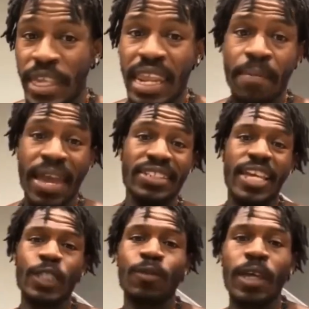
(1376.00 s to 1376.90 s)
Then they
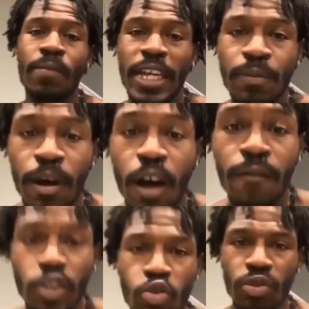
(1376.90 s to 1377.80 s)
made his ass play
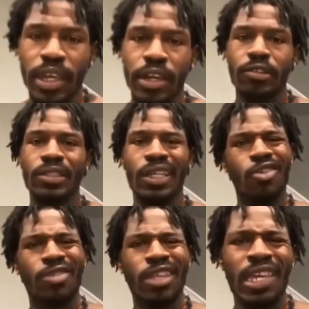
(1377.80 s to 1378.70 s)
baseball for 2 years.
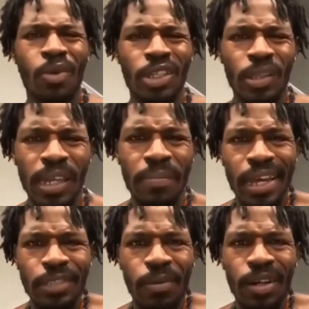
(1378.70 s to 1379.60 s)
Nigga, you think he wanted to play
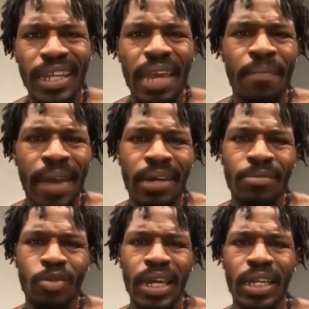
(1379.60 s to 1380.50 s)
baseball? Nigga, they
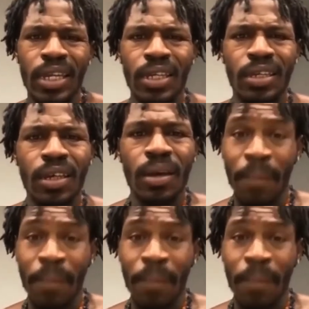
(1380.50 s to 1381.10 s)
made him do that, nigga.